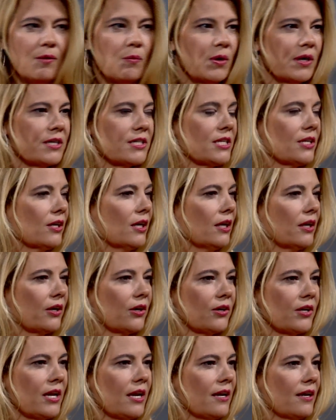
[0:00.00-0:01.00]
what is here to
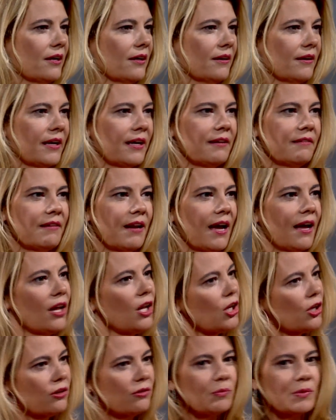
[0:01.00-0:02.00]
learn here, and
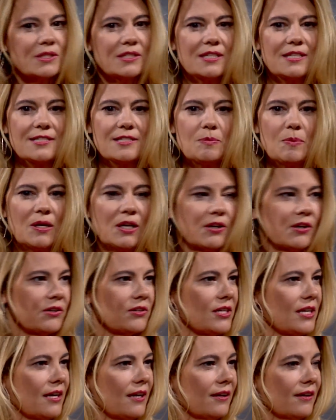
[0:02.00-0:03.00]
I'll learn what needs to be
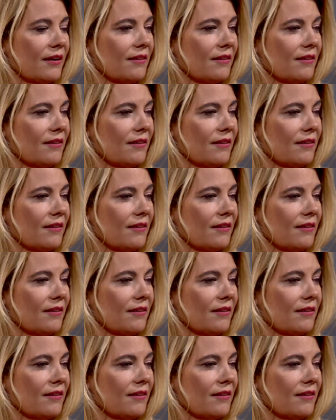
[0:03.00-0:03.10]
learned here,